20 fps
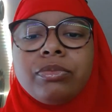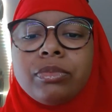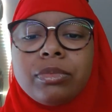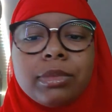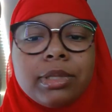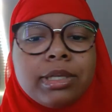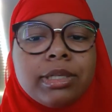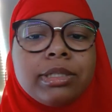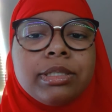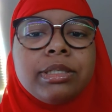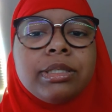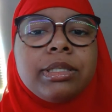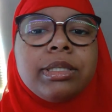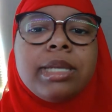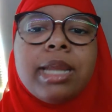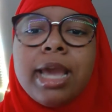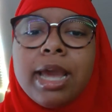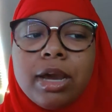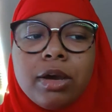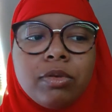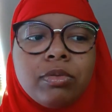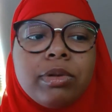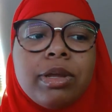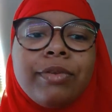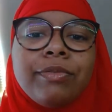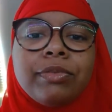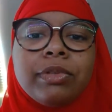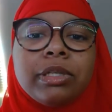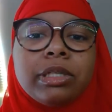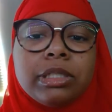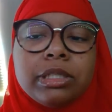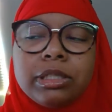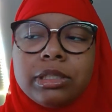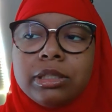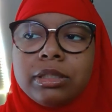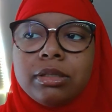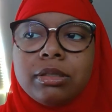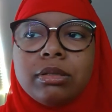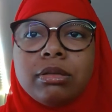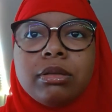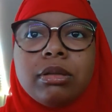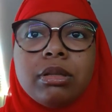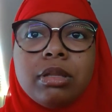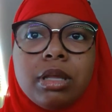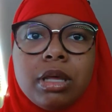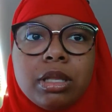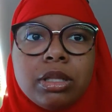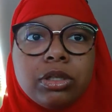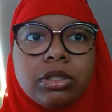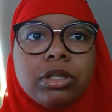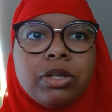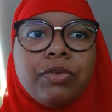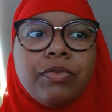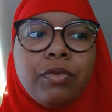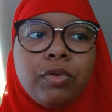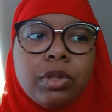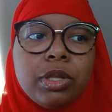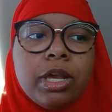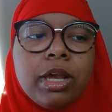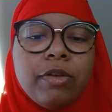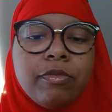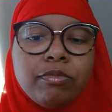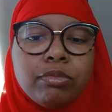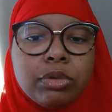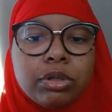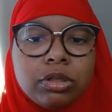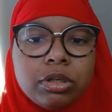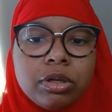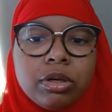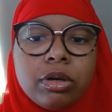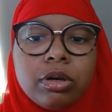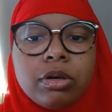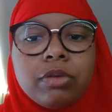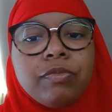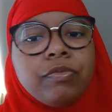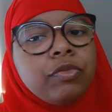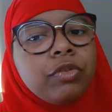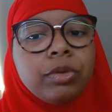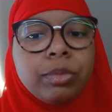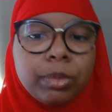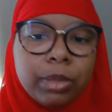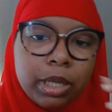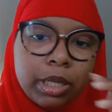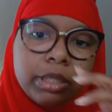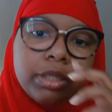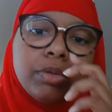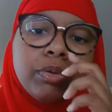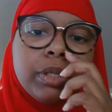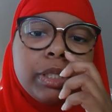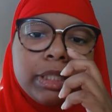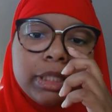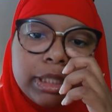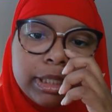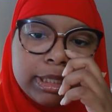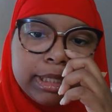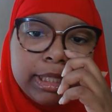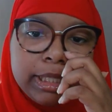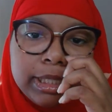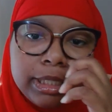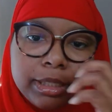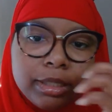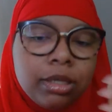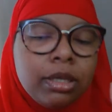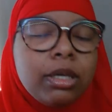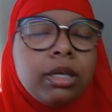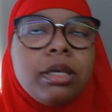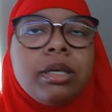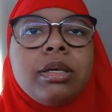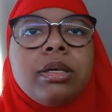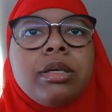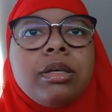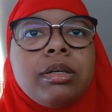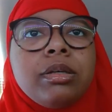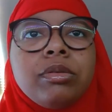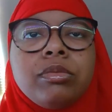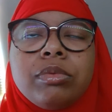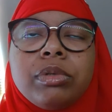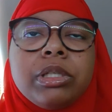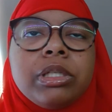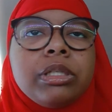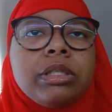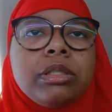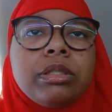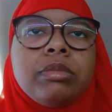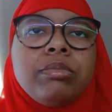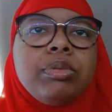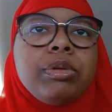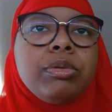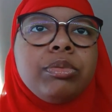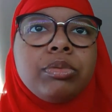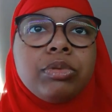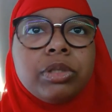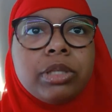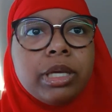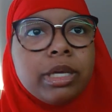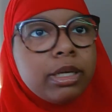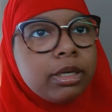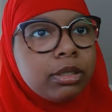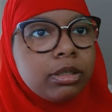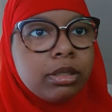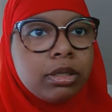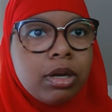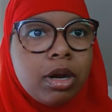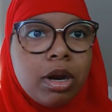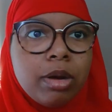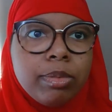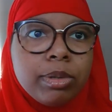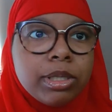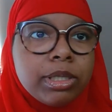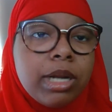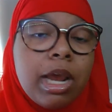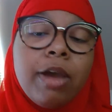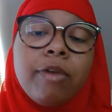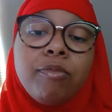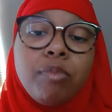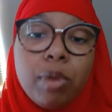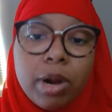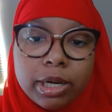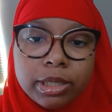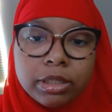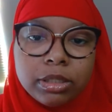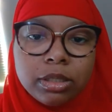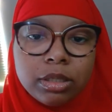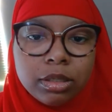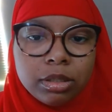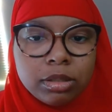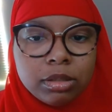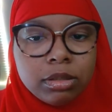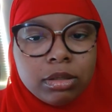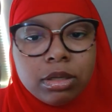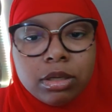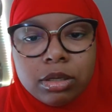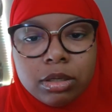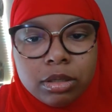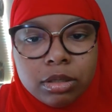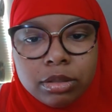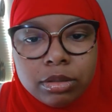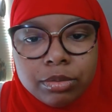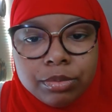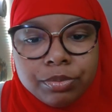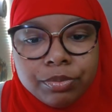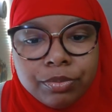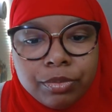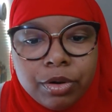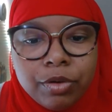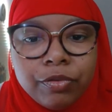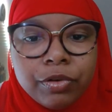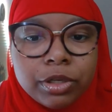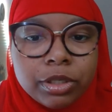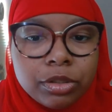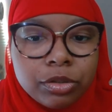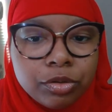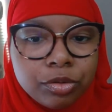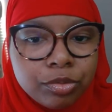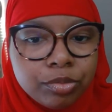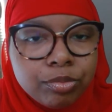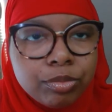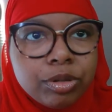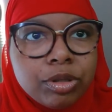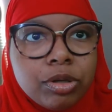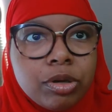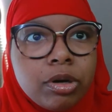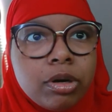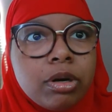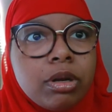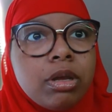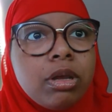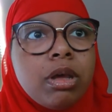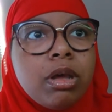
because now Netflix and the other stuff only have Berserk from like 2016, which people say is garbage. I've watched the original Berserk.